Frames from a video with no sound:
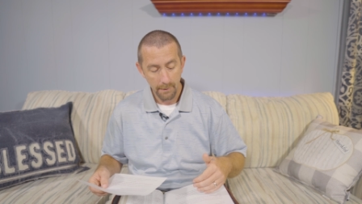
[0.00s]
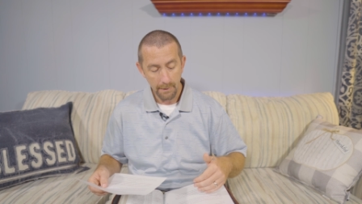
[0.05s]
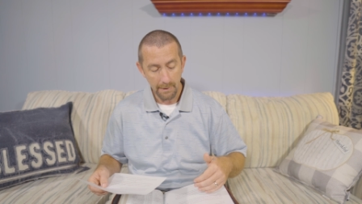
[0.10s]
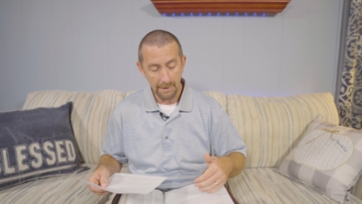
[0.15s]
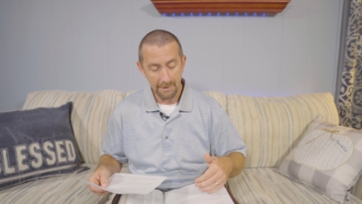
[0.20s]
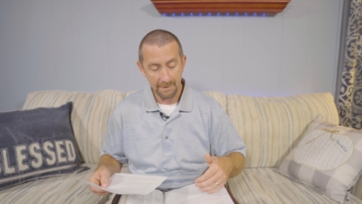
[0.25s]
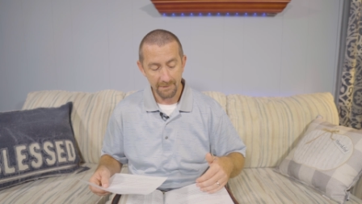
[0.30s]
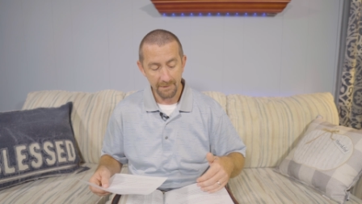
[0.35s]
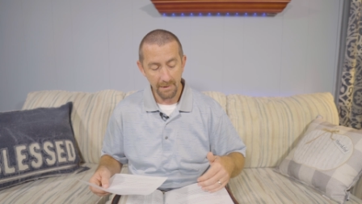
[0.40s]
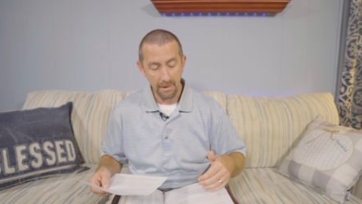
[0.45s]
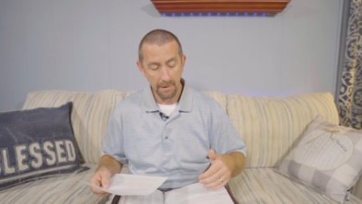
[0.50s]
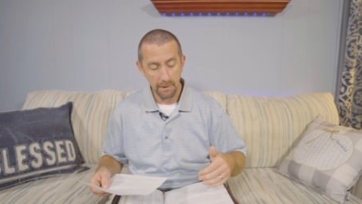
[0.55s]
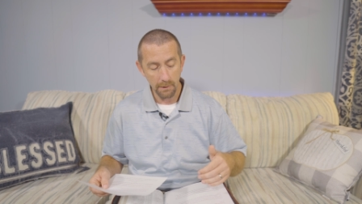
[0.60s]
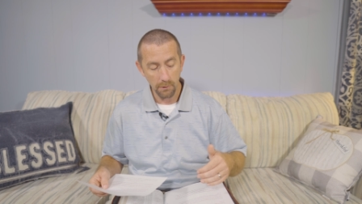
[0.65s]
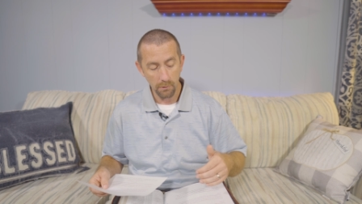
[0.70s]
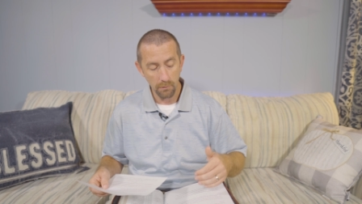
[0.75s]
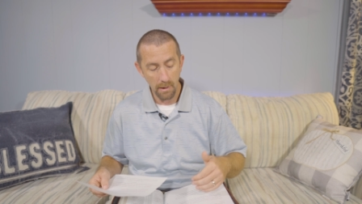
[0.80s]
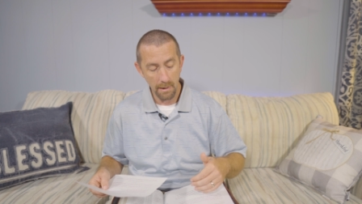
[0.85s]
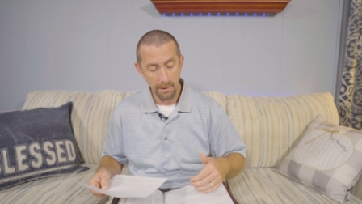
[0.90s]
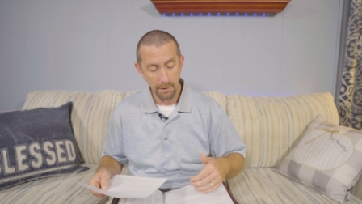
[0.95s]
and
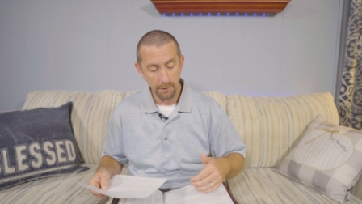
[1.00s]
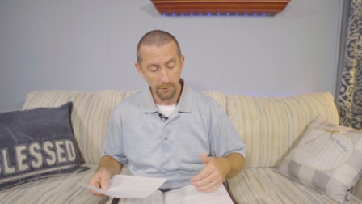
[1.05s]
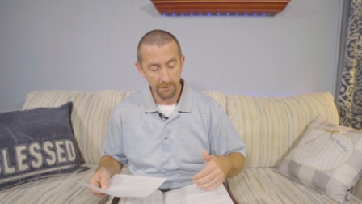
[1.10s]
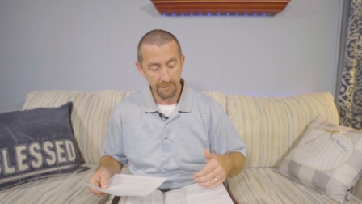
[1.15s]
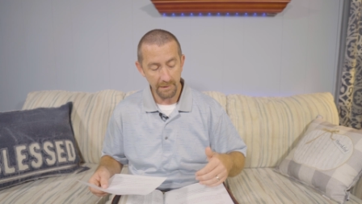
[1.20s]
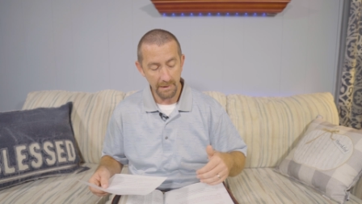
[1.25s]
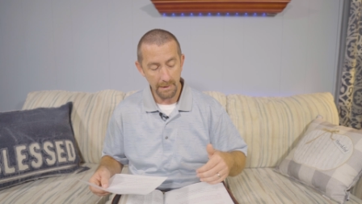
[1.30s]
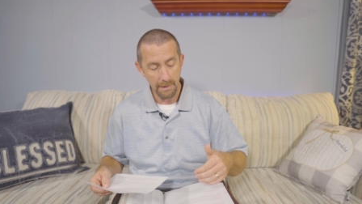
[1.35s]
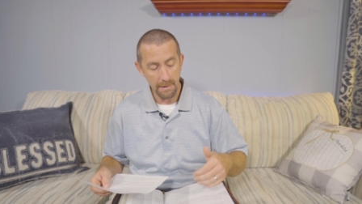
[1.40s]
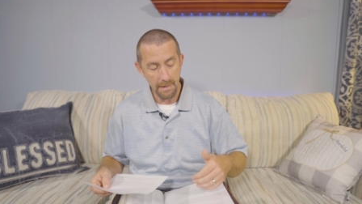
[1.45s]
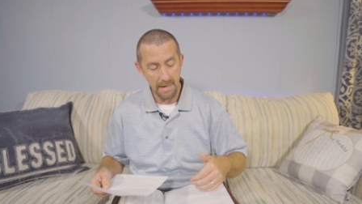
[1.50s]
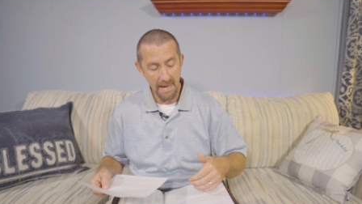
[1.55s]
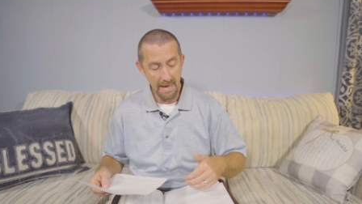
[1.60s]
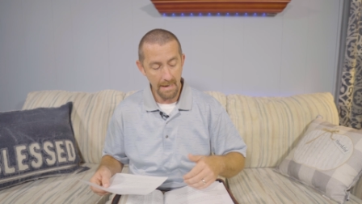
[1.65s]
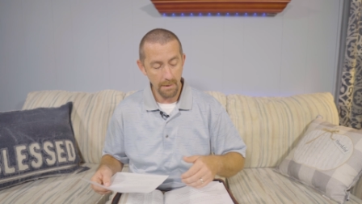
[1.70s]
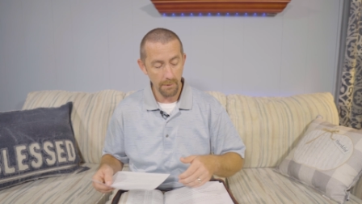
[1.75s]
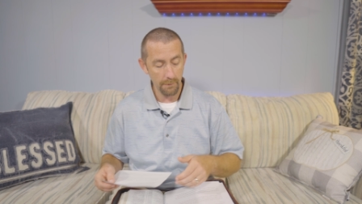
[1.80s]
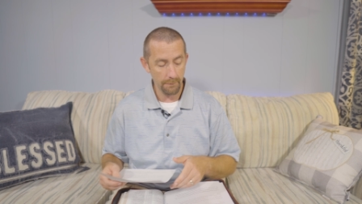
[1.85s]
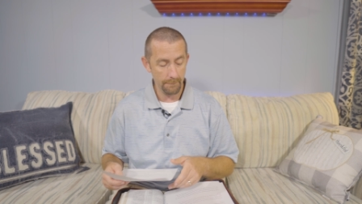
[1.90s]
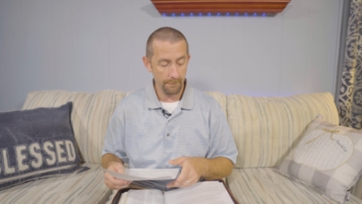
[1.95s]
2nd Chronicles and
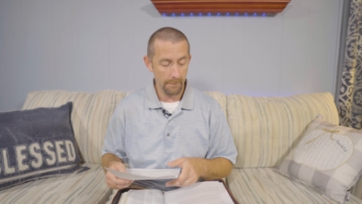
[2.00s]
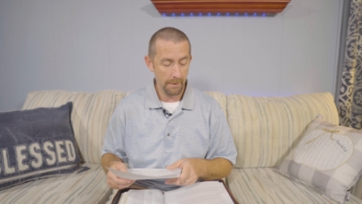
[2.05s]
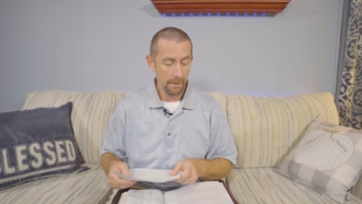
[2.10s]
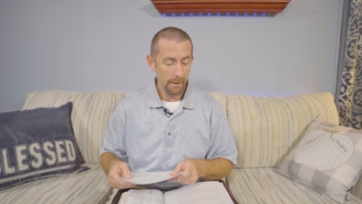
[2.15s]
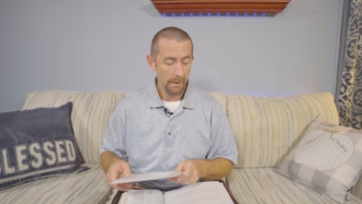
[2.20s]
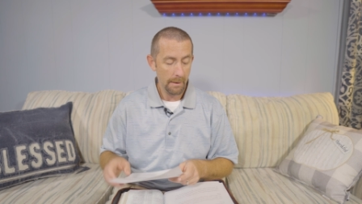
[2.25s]
Nahum.